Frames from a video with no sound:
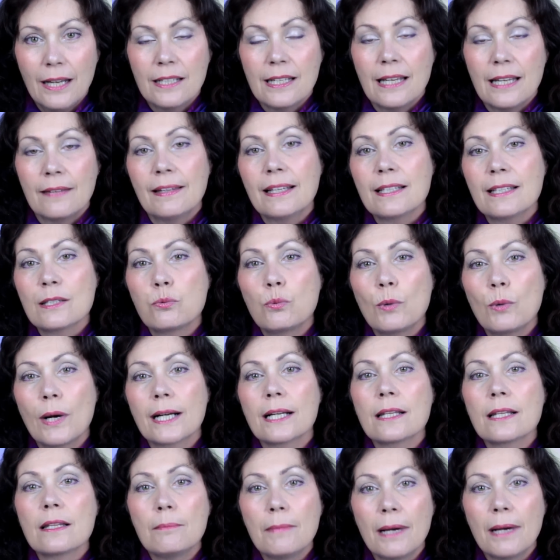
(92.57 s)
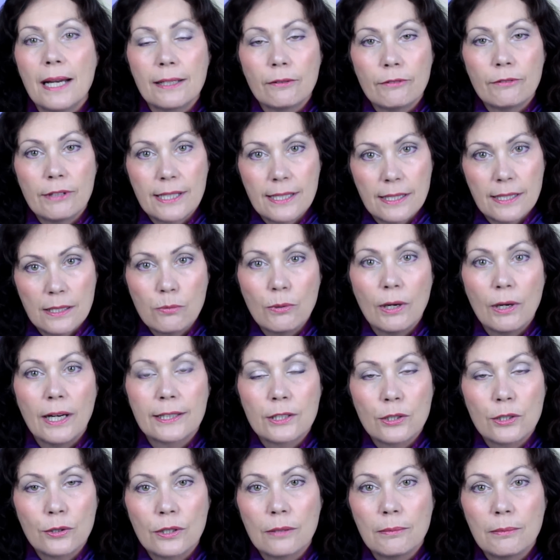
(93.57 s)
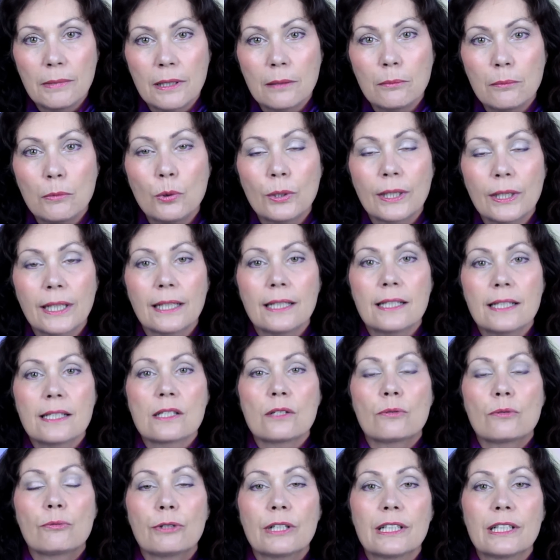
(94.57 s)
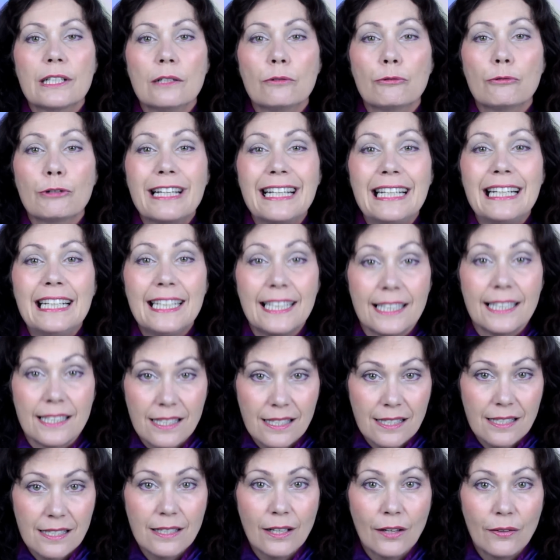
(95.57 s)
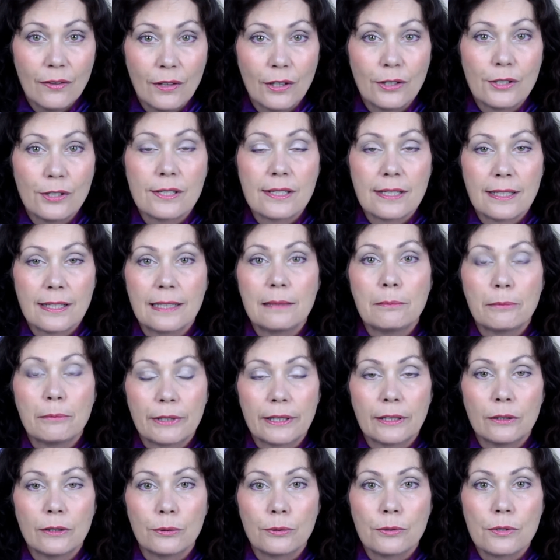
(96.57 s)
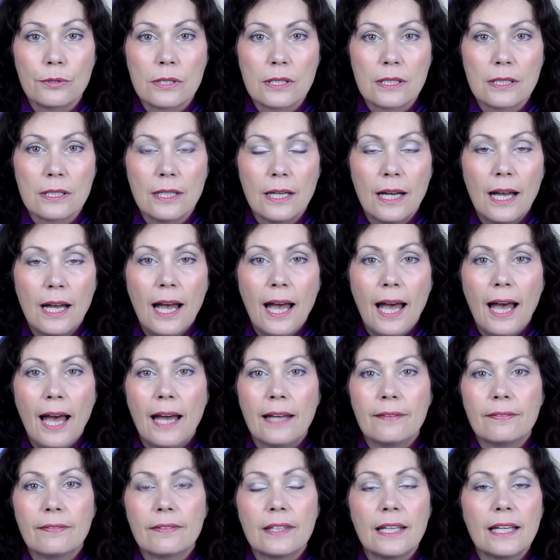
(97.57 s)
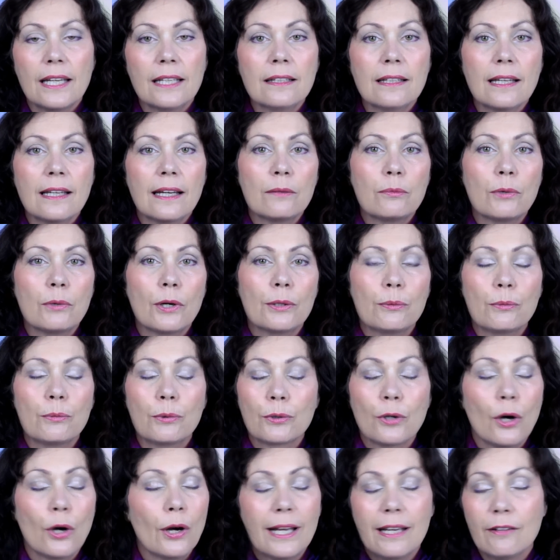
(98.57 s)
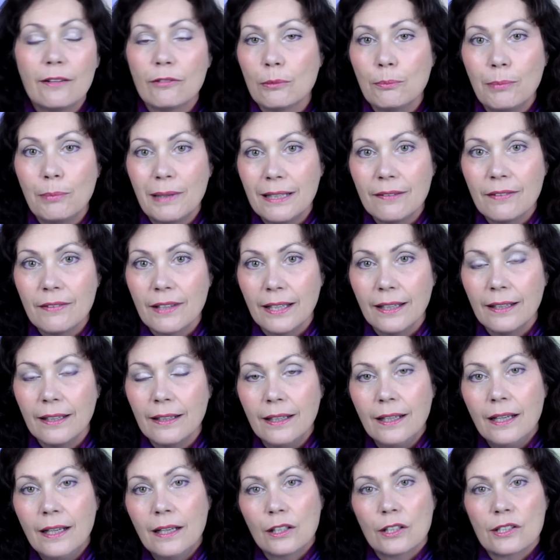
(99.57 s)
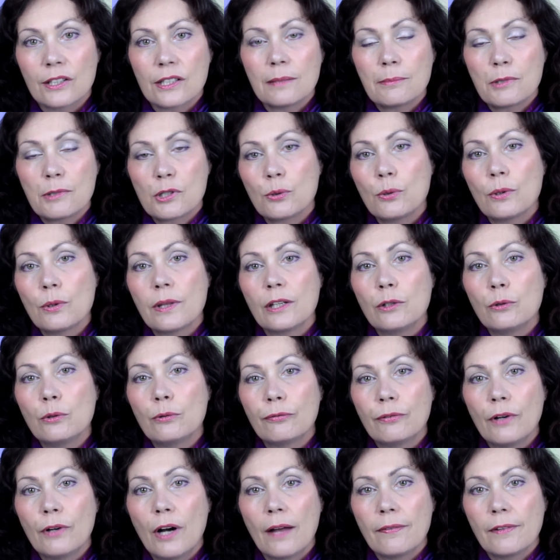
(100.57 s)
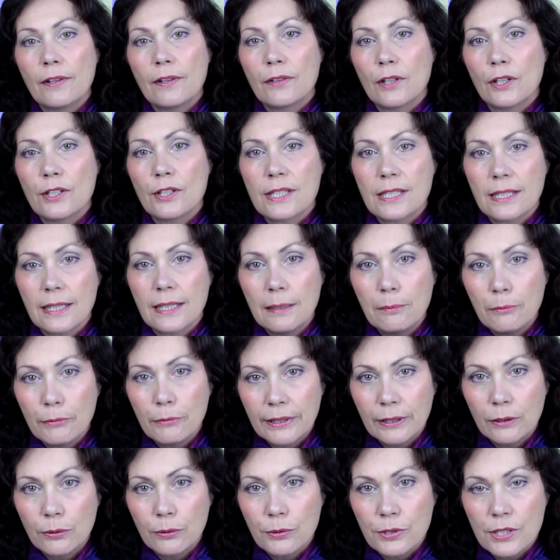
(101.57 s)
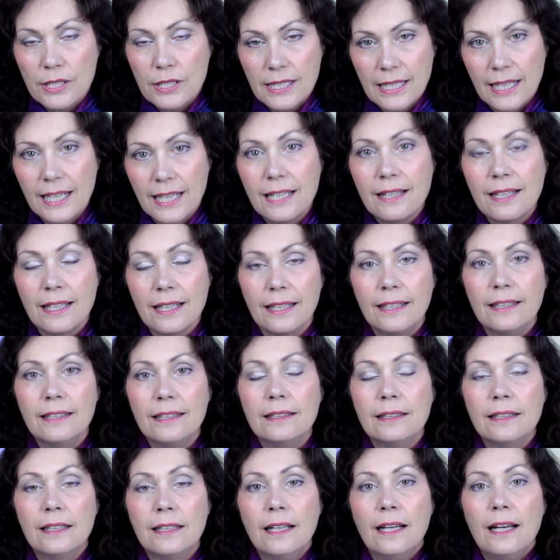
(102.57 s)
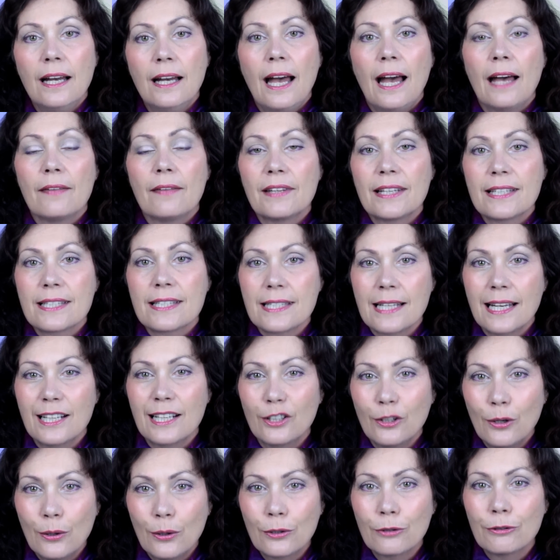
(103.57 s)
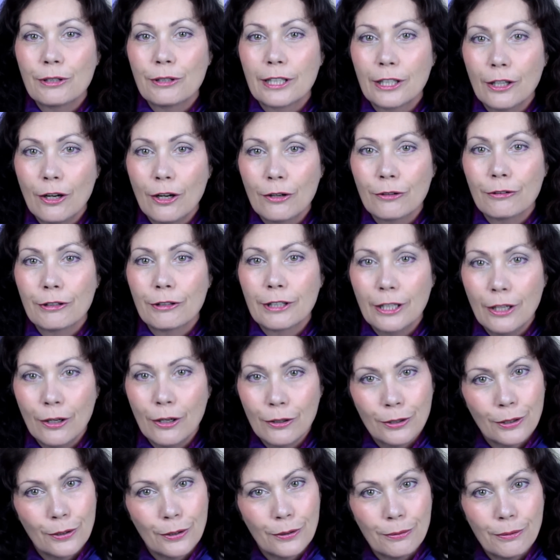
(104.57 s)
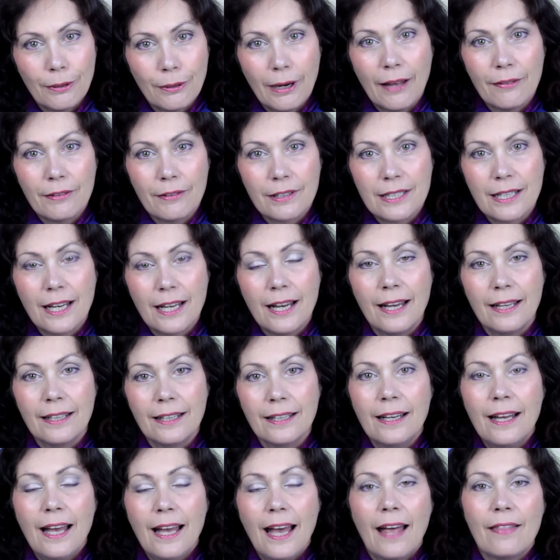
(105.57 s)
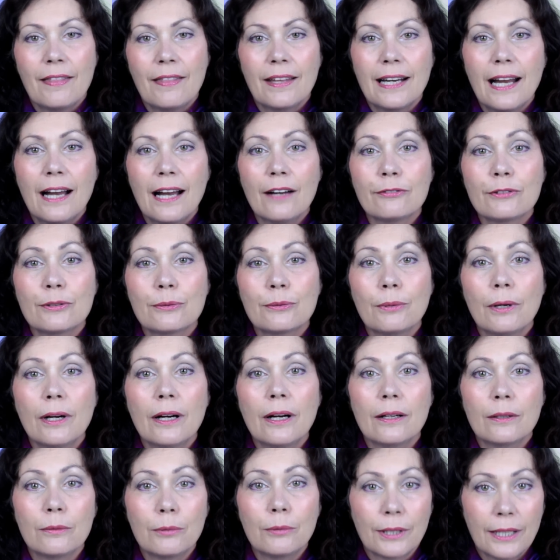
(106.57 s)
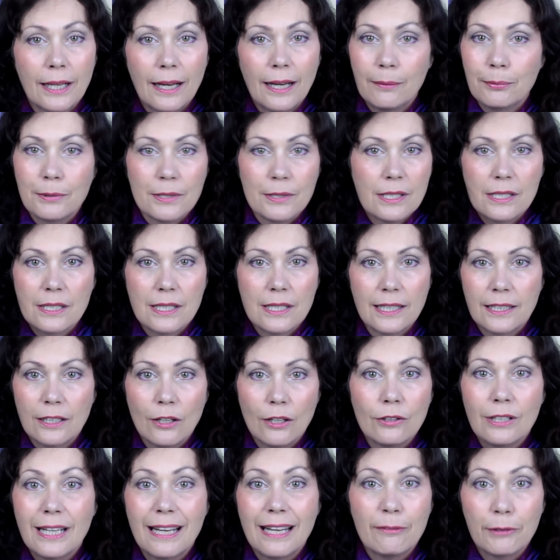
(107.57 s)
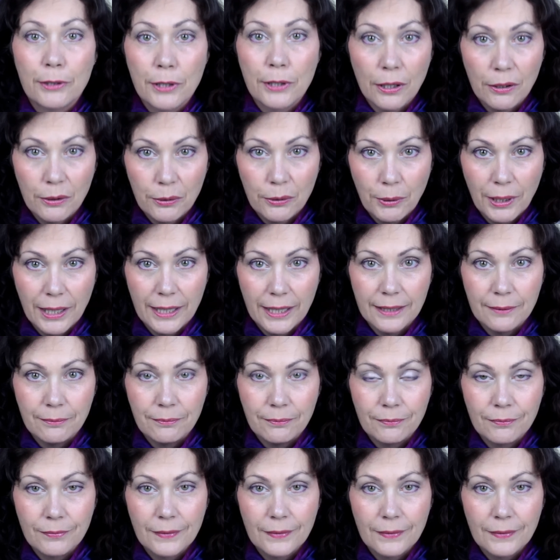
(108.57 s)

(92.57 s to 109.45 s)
And that's one of the main reasons why I do them in the morning, is to release those sleep wrinkles. And then they will not even be there, because I'm sure that you'll find that those sleep wrinkles stay there, and they stay longer and longer and longer throughout the day. And then after a while, what happens is they don't ever go away.